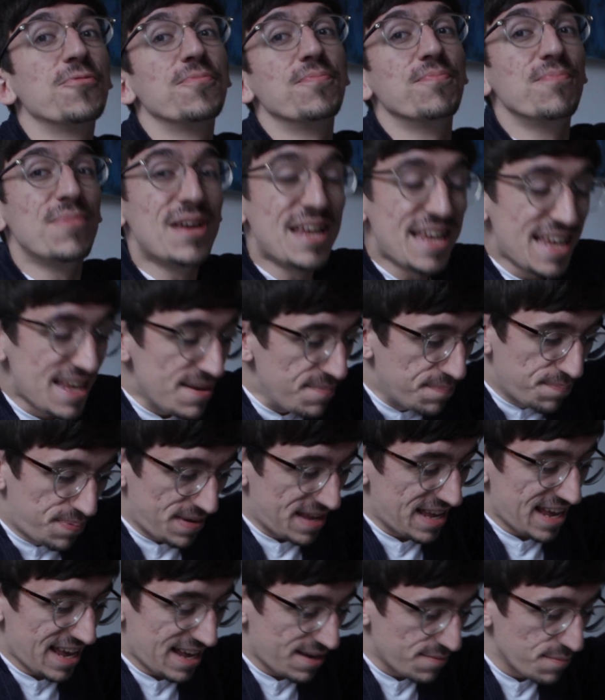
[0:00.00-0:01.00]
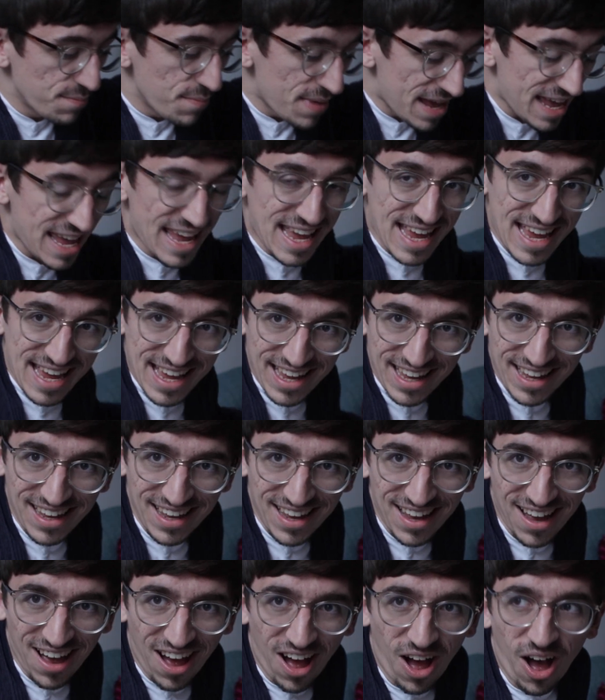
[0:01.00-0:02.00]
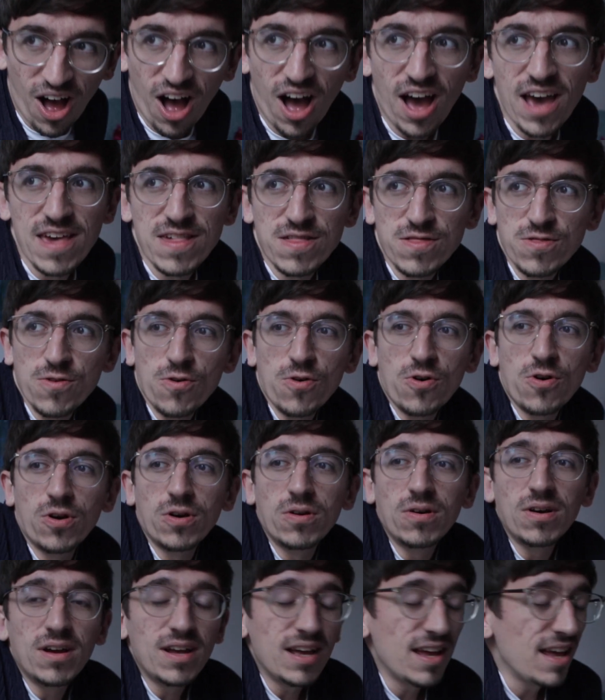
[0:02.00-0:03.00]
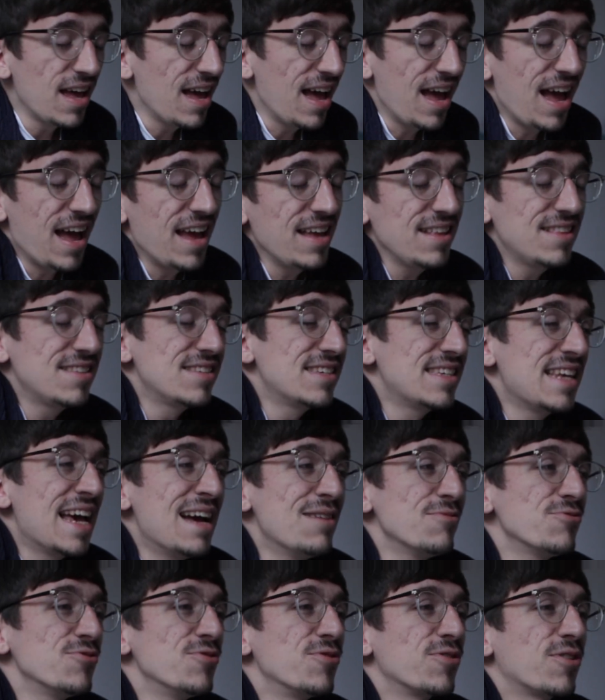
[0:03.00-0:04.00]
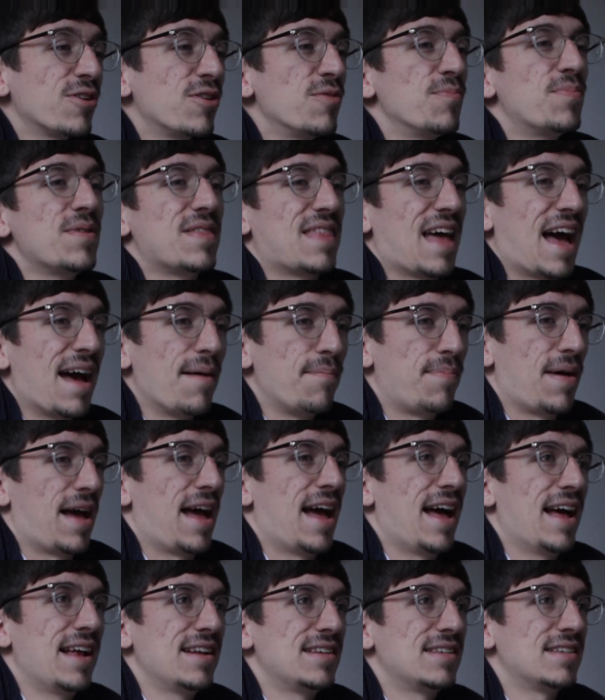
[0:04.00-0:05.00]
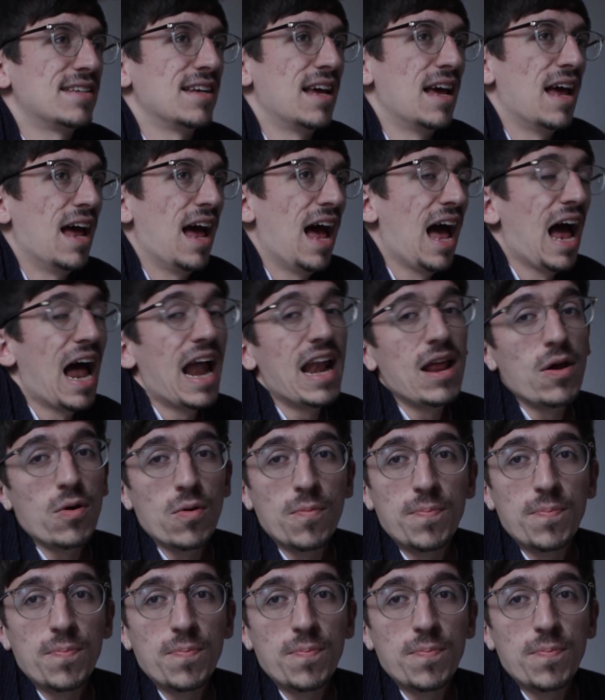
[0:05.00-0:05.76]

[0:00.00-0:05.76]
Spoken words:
me being me, I thought, it sounds not going to be that bad, and it